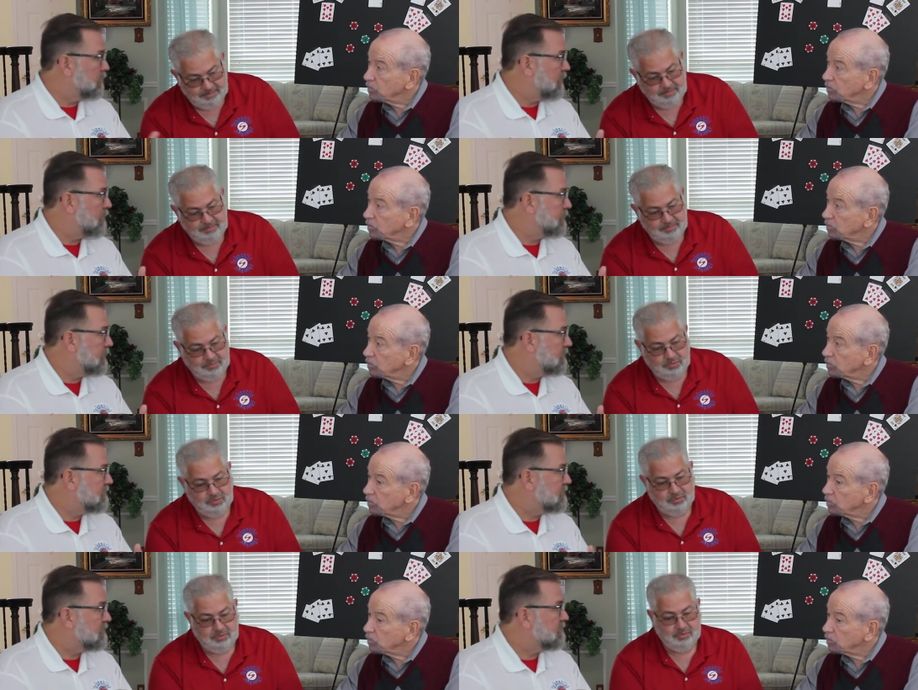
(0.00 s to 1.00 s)
Speaker 1: endowment at
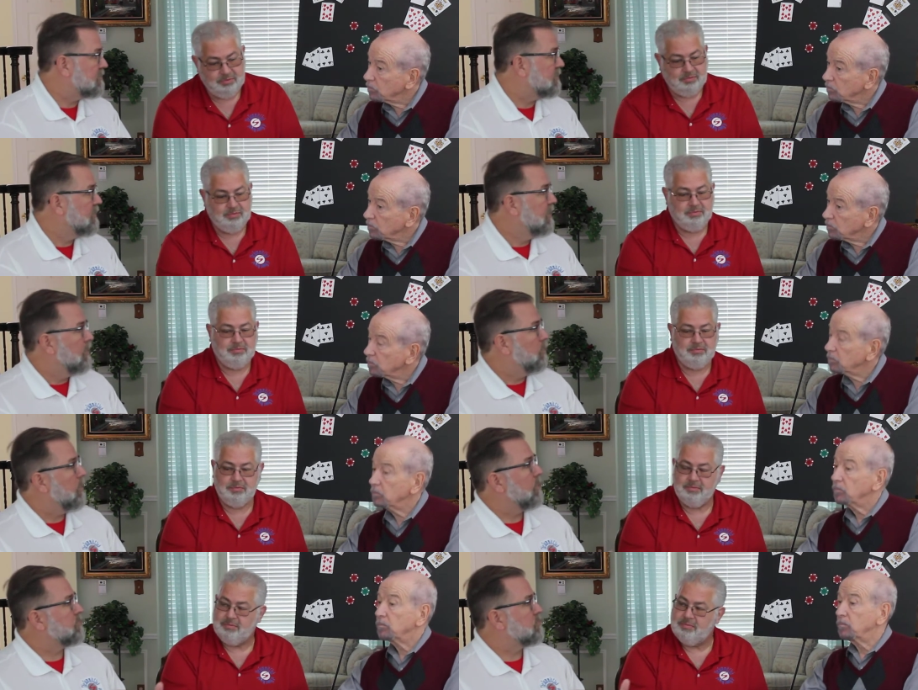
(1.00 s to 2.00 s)
NCTC. We
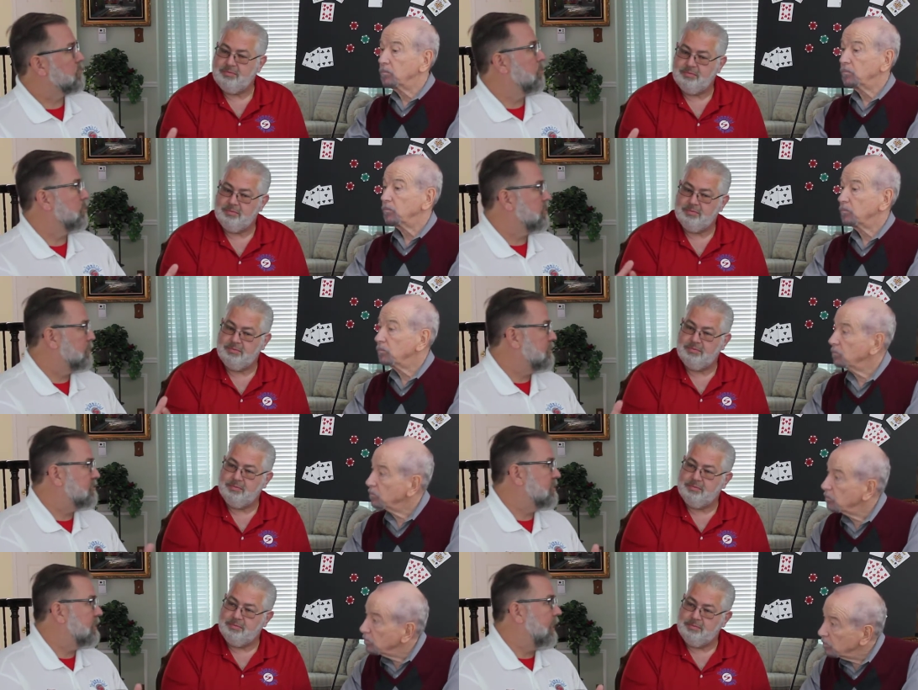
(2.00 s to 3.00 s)
also support
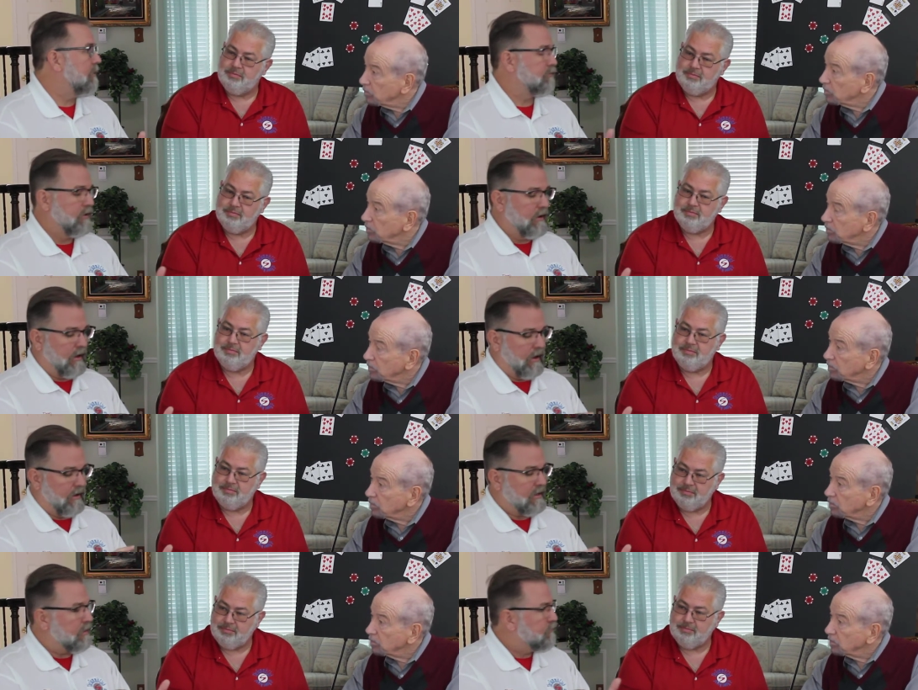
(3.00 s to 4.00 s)
WTF,
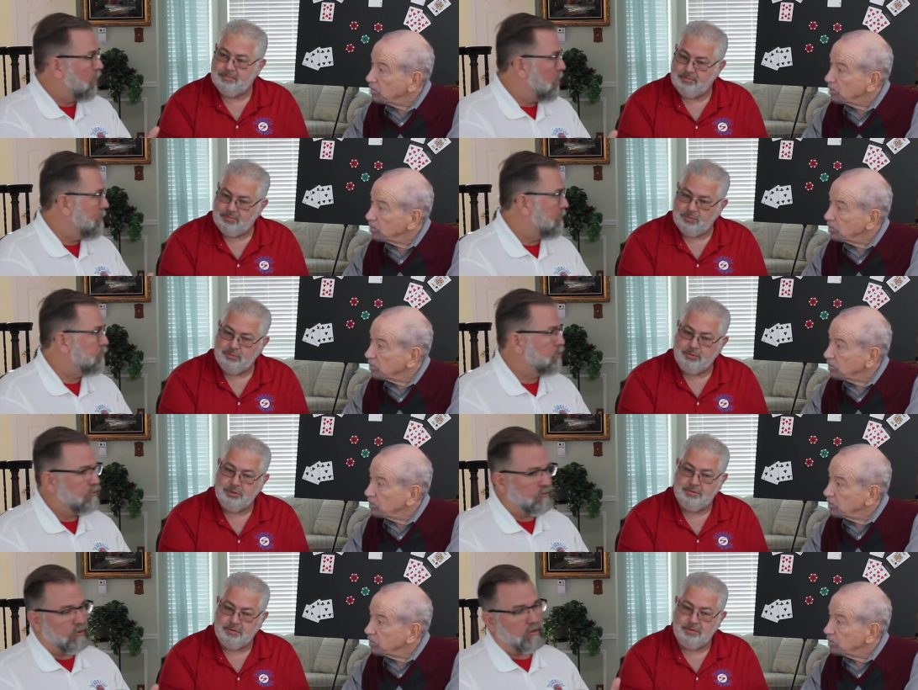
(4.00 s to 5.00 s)
uh, Keep Flower Mound
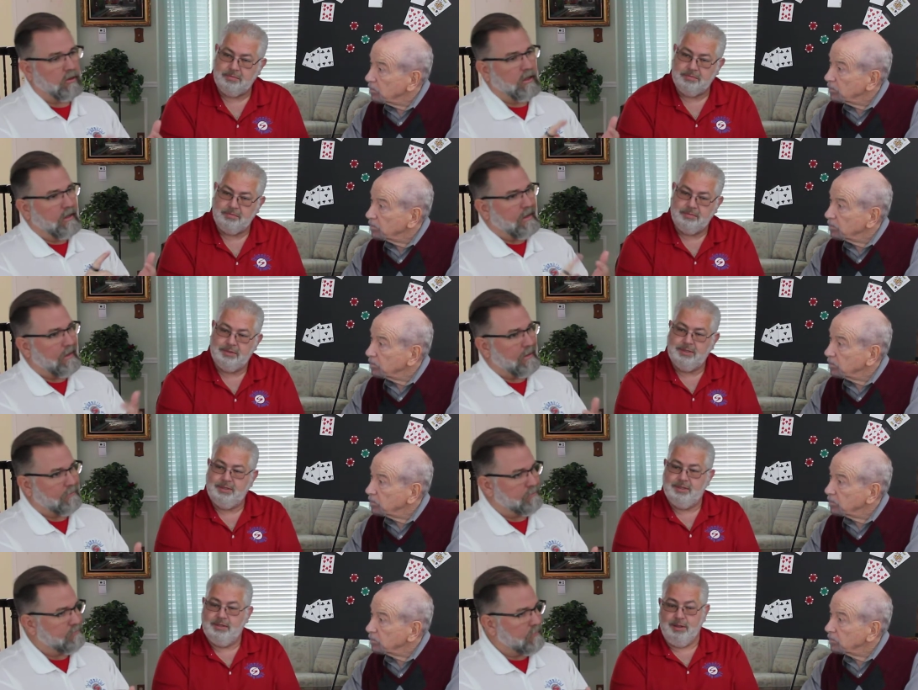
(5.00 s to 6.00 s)
Beautiful,
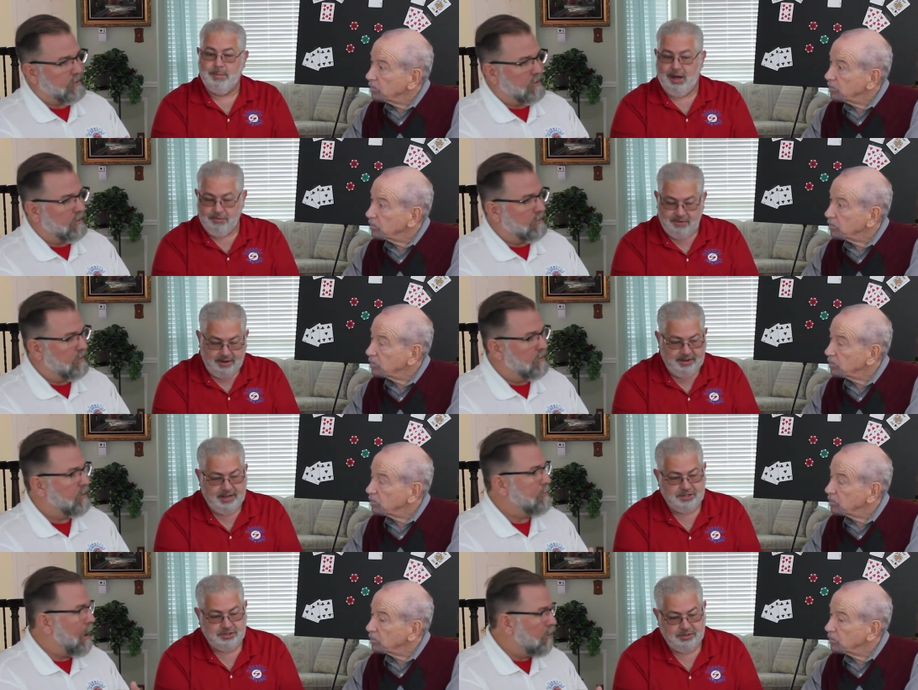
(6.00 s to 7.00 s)
um,
Speaker 2: the Mound
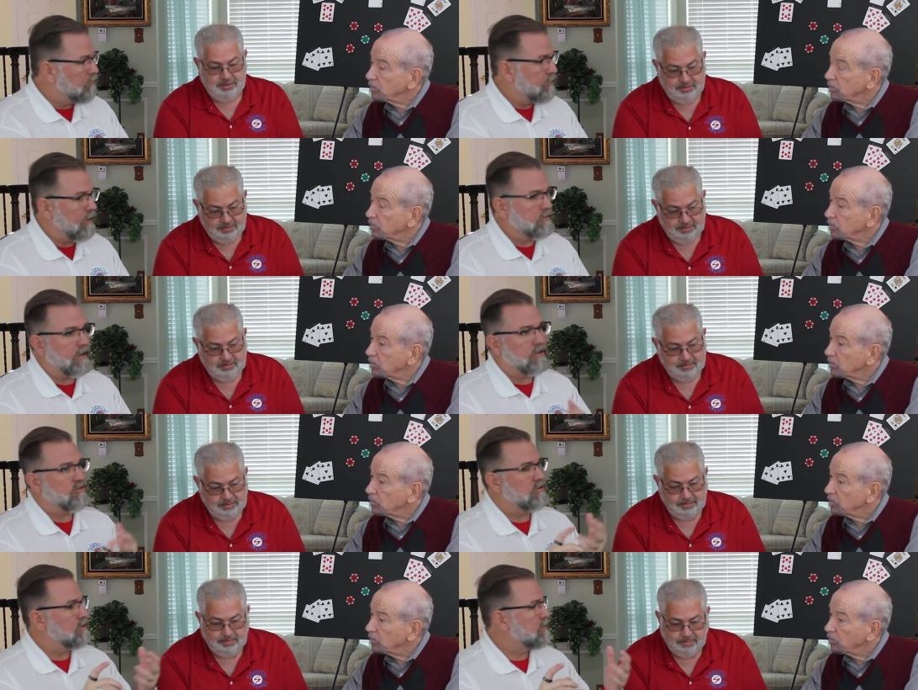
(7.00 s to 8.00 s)
Foundation. The Mound
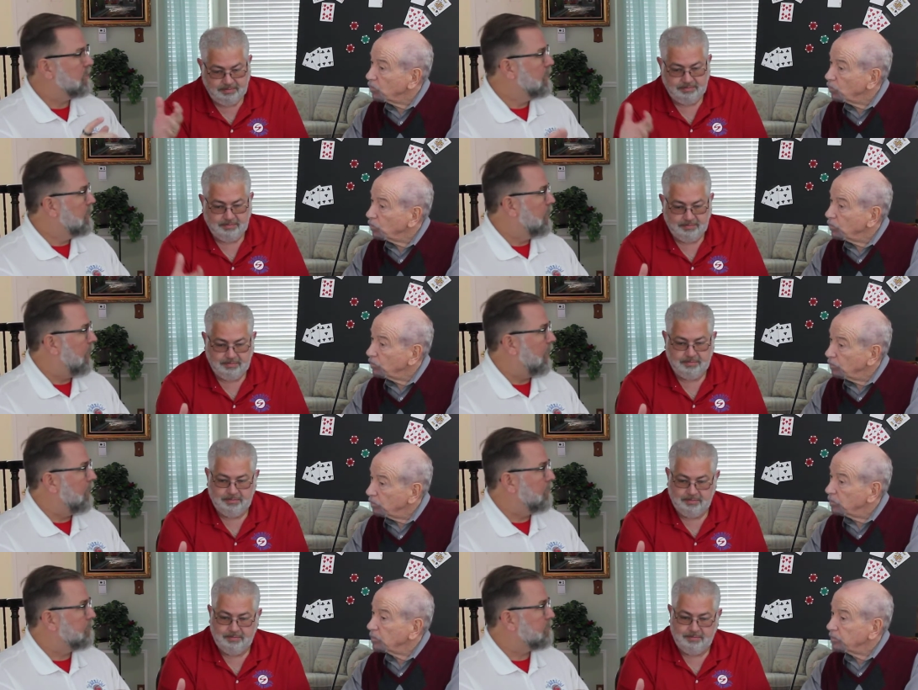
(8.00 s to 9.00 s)
Speaker 1: Foundation.
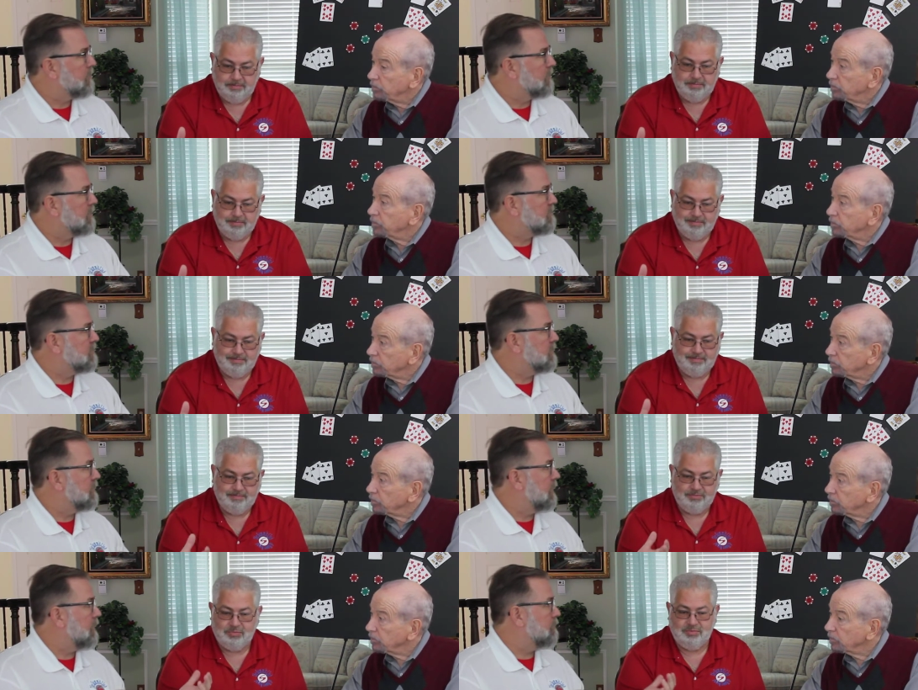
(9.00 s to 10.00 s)
Um, let's
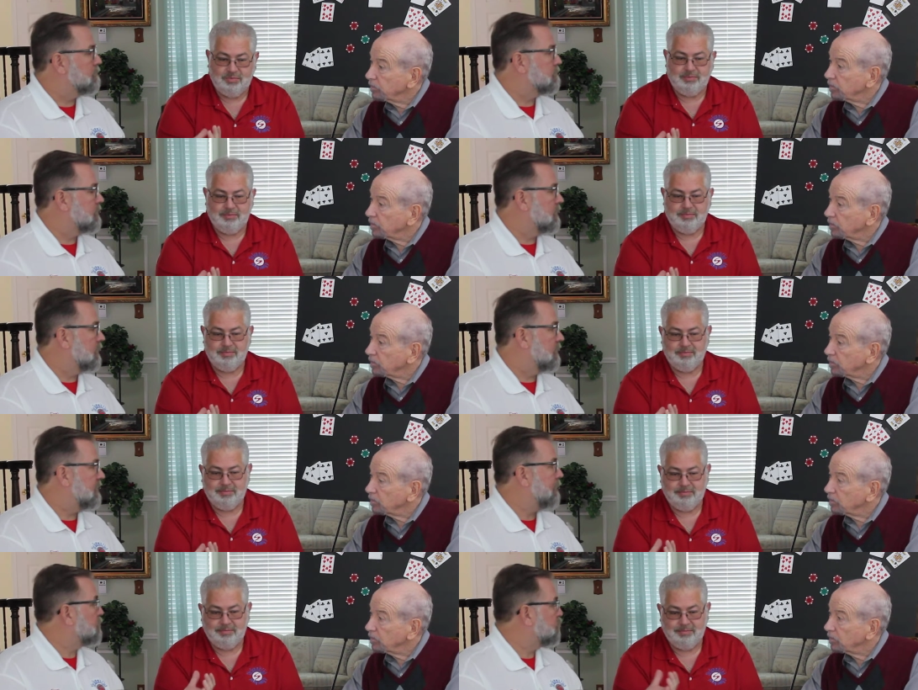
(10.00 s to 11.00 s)
see. Um,
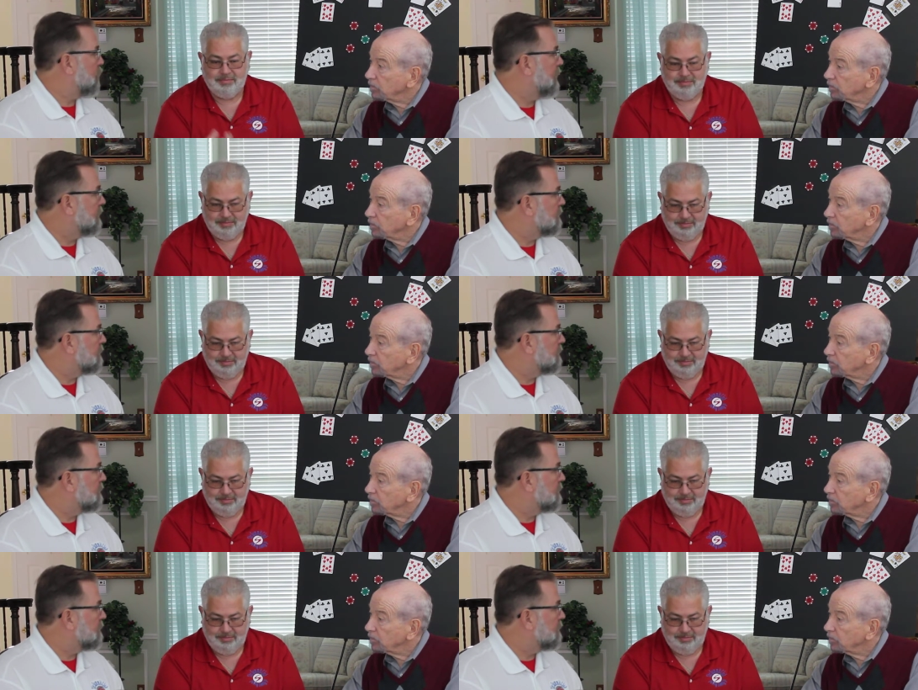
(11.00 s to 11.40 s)
Adaptive Training